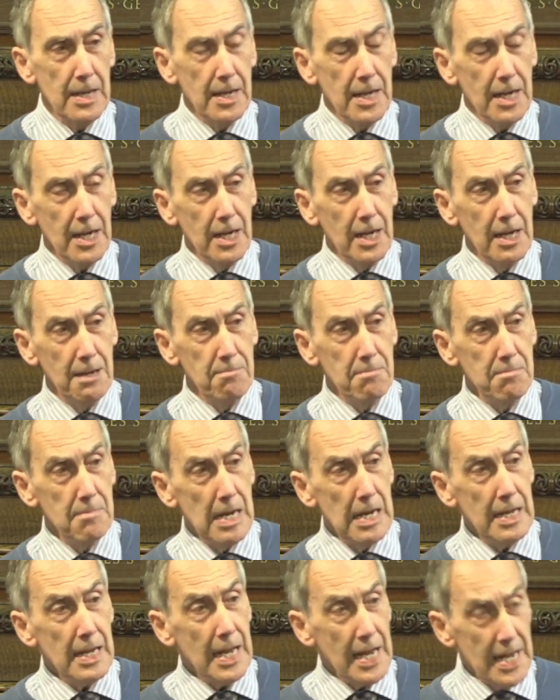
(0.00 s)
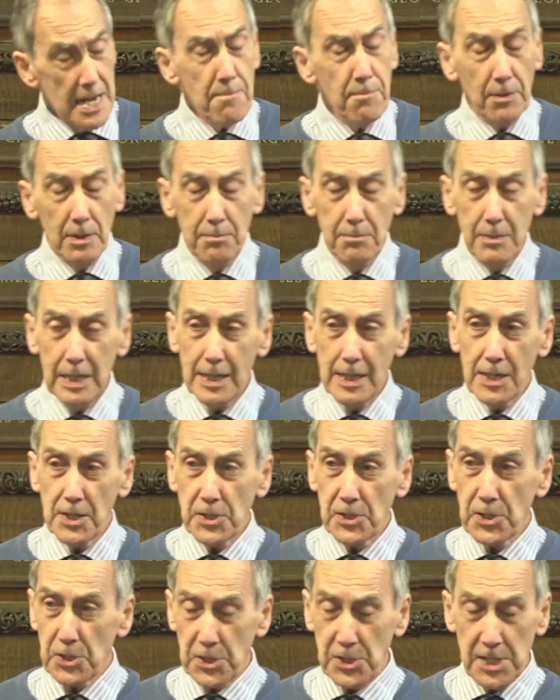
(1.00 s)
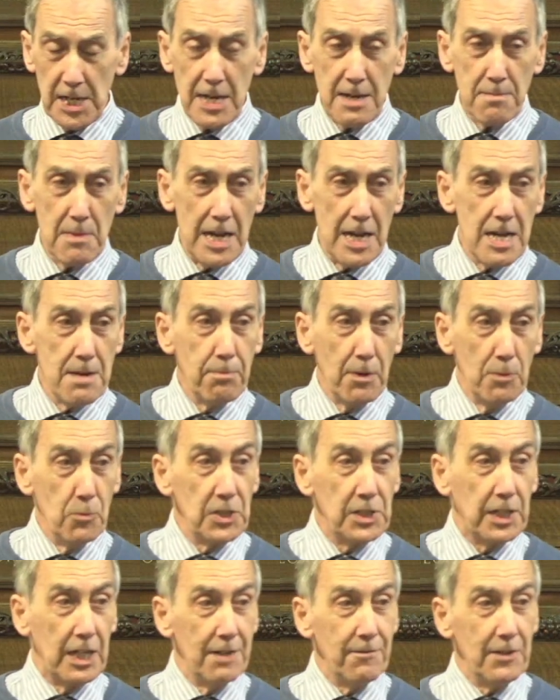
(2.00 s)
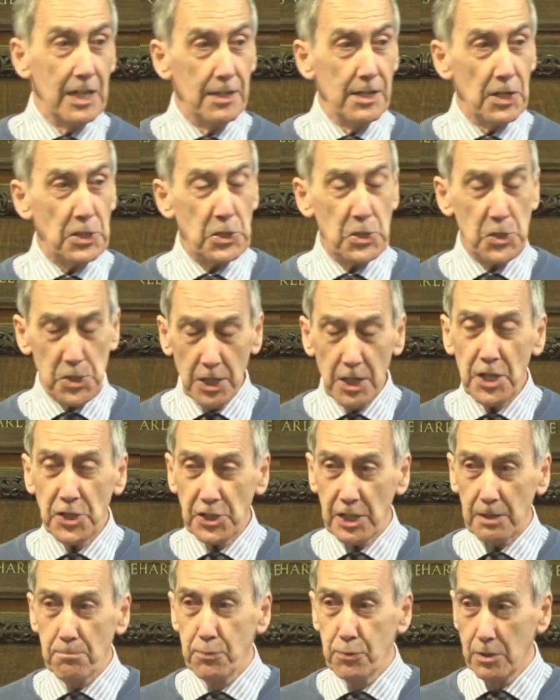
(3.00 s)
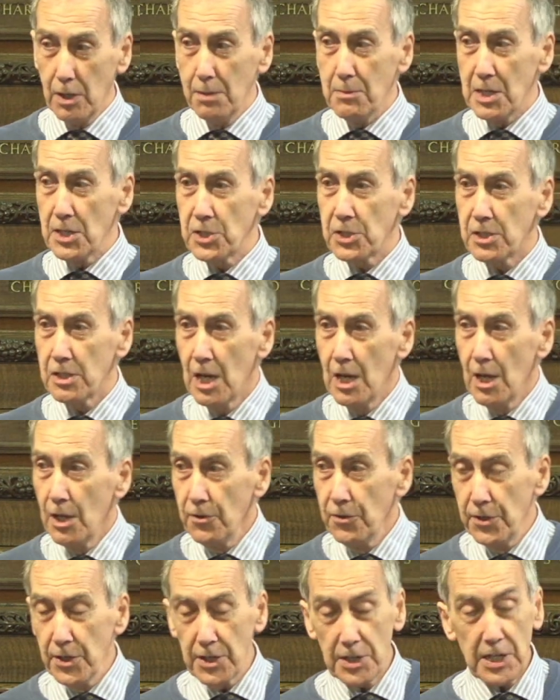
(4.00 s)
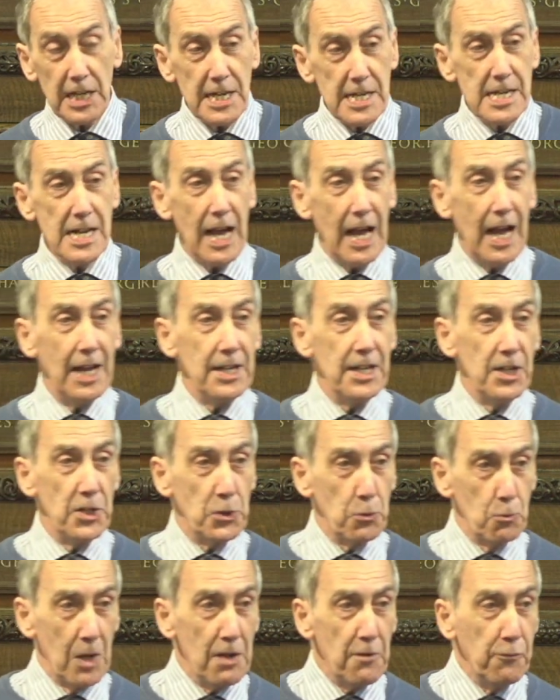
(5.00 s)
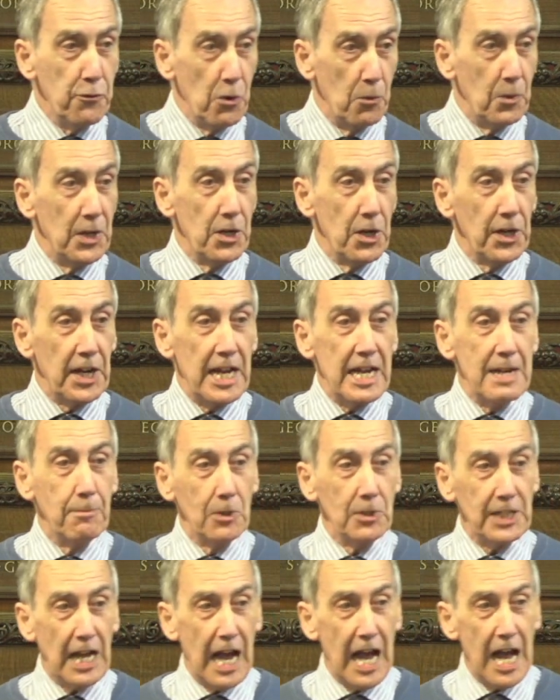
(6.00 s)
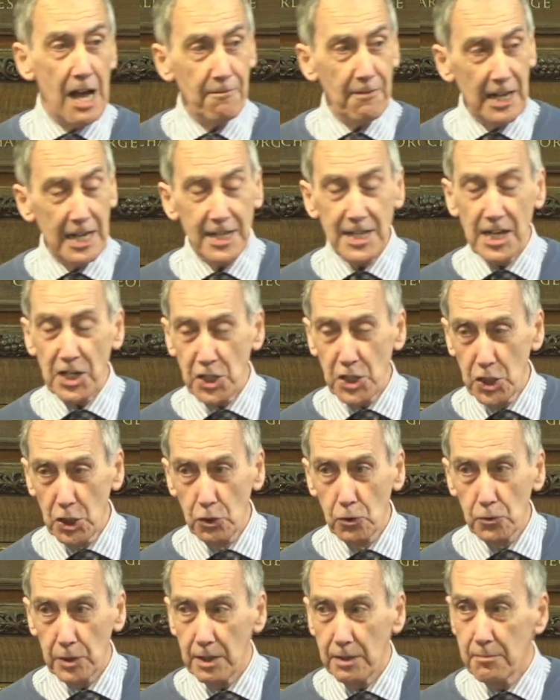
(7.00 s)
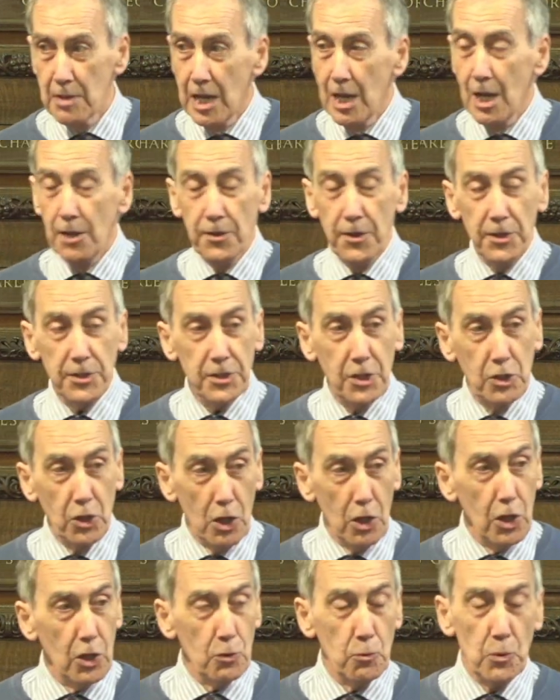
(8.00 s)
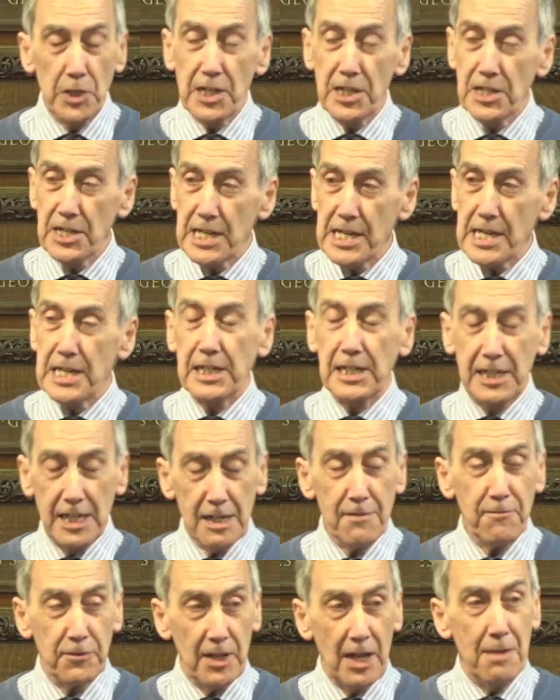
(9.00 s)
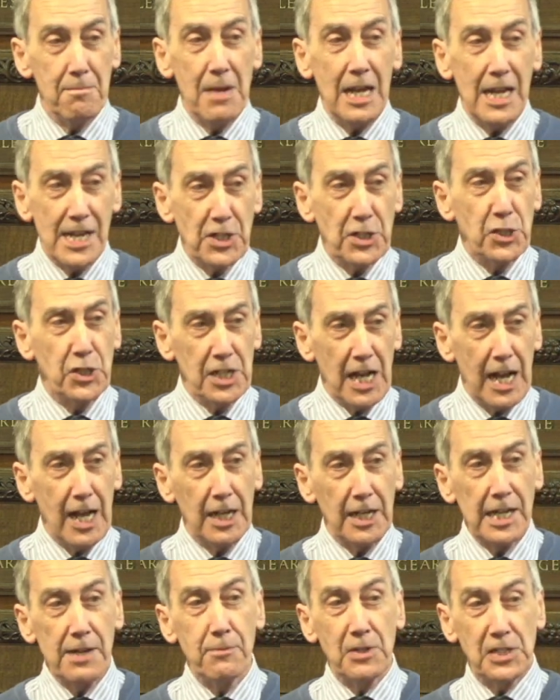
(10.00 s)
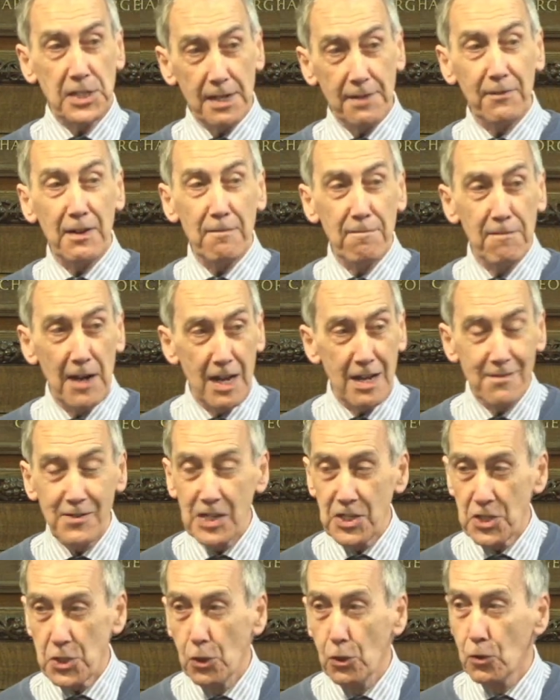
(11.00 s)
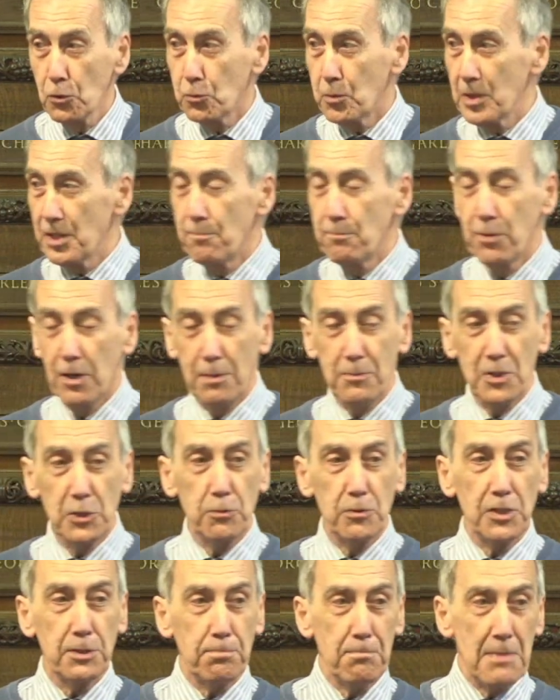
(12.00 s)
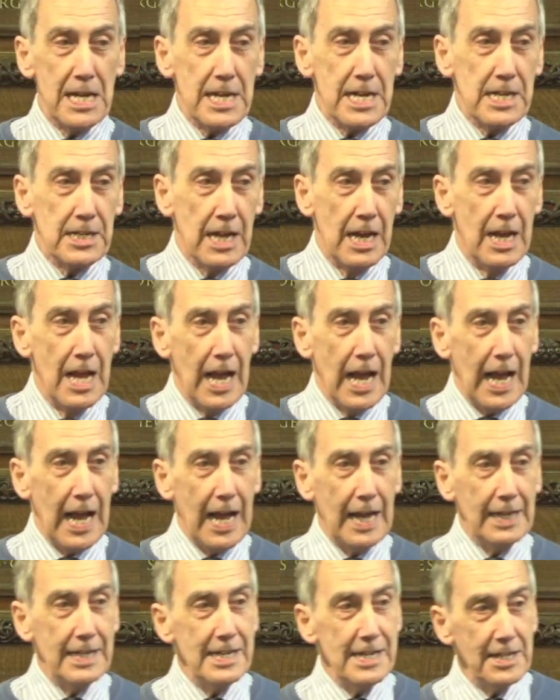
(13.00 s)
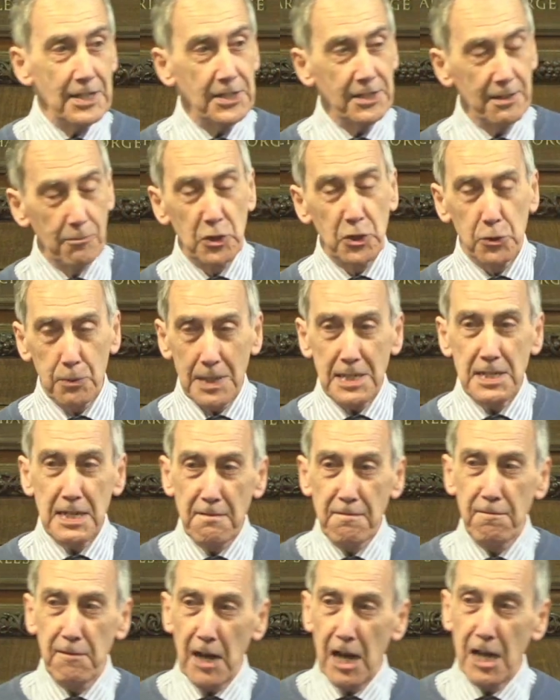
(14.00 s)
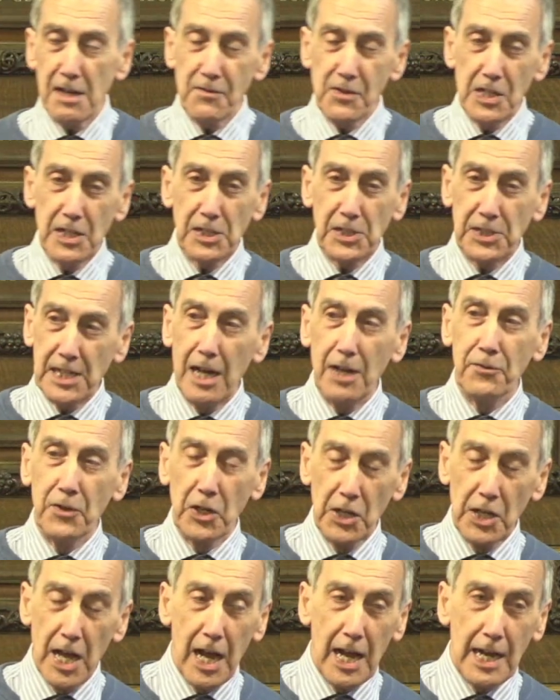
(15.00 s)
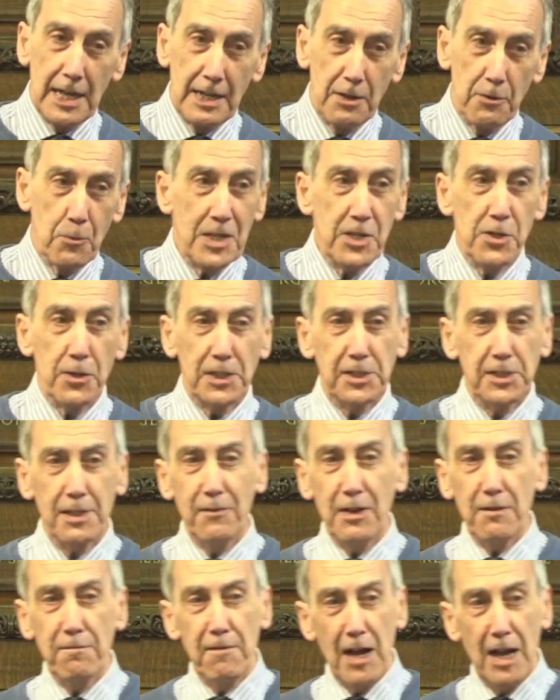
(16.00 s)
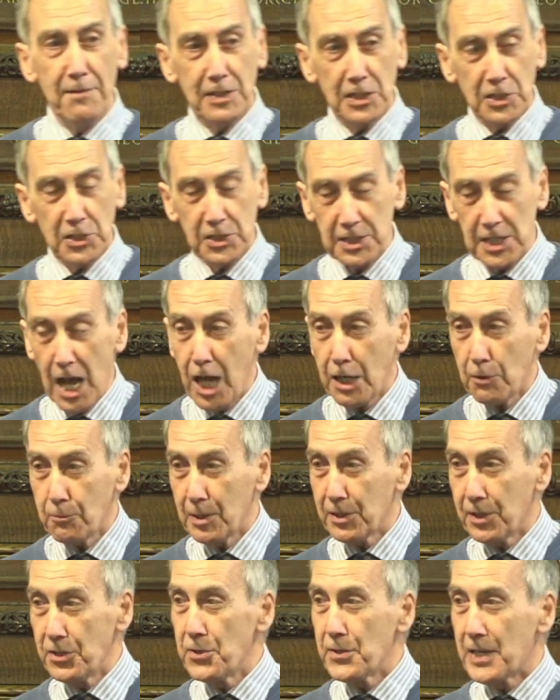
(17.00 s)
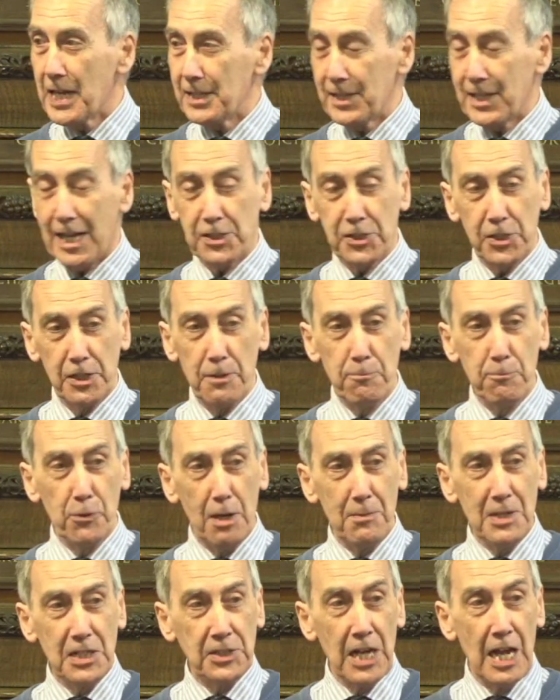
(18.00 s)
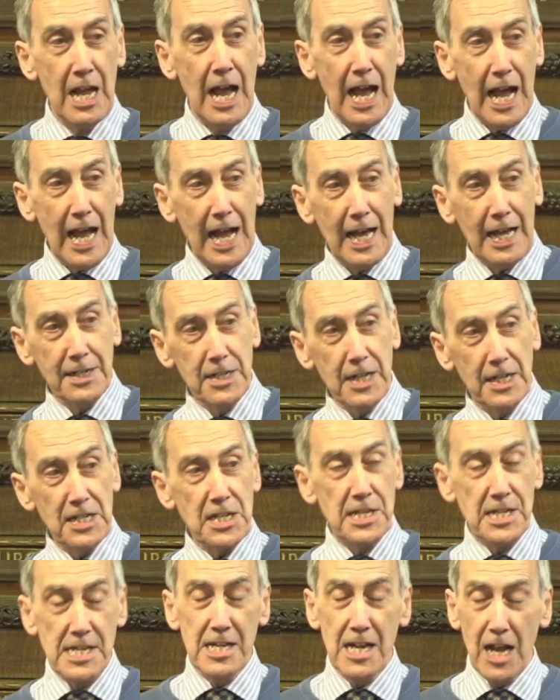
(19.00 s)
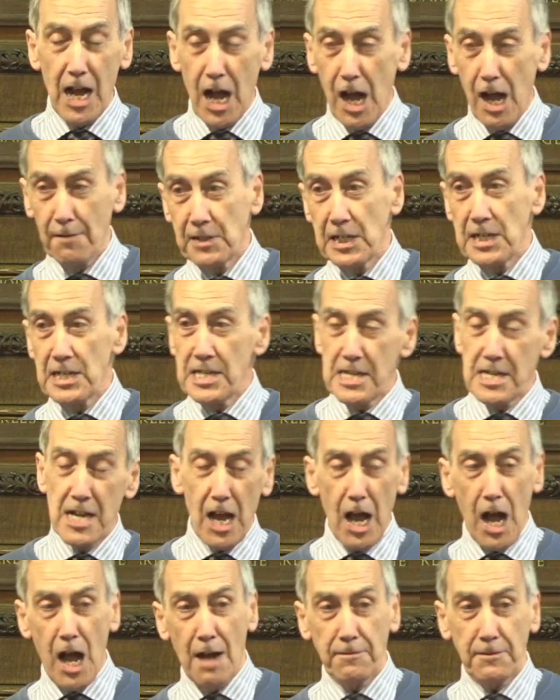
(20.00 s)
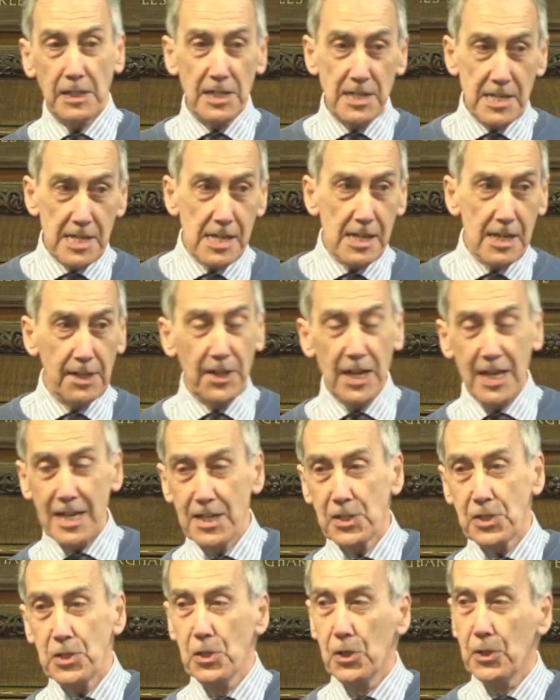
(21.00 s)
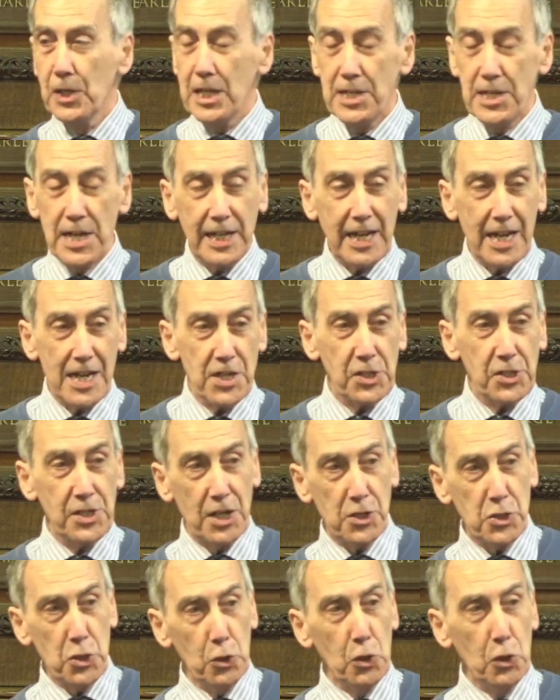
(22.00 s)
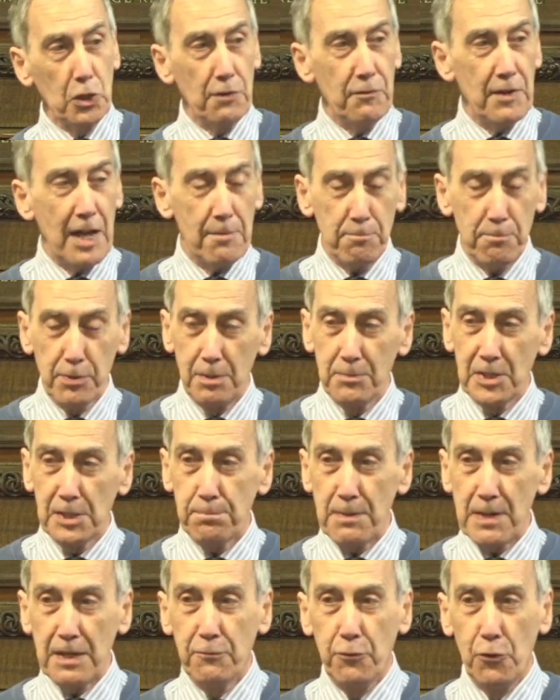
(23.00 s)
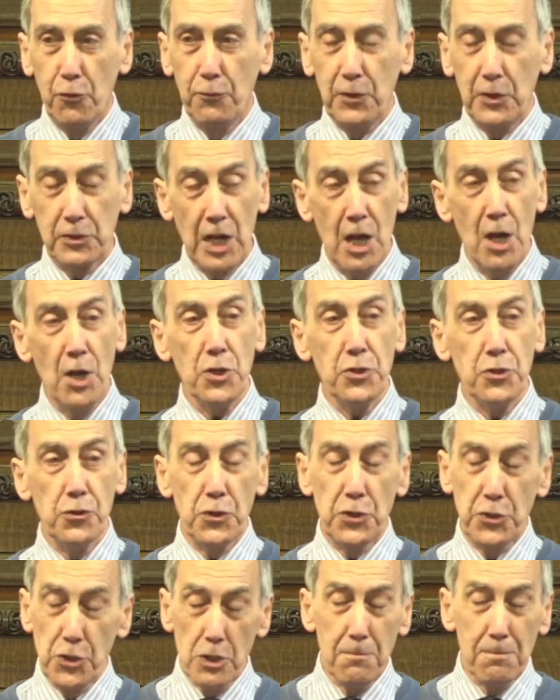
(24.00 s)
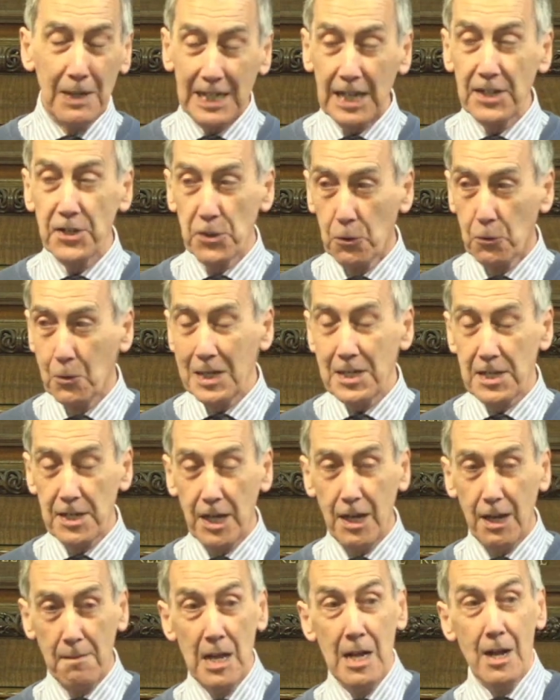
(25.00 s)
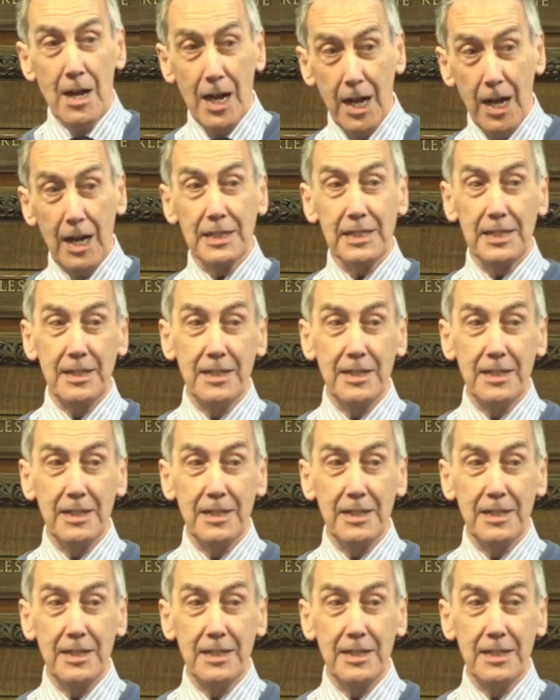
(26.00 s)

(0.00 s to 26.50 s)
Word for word: Um, Abram is the same. Abram was given an astonishing promise that he and his wife, who were not able to have any children, that God would indeed give them a child. He was 75 years old when the promise was made, and it is some 25 years down the line. And when you are 75 to start with, and you get that sort of promise, and year after year after year, there is no indication at all of that promise being fulfilled, you do begin to wonder uh,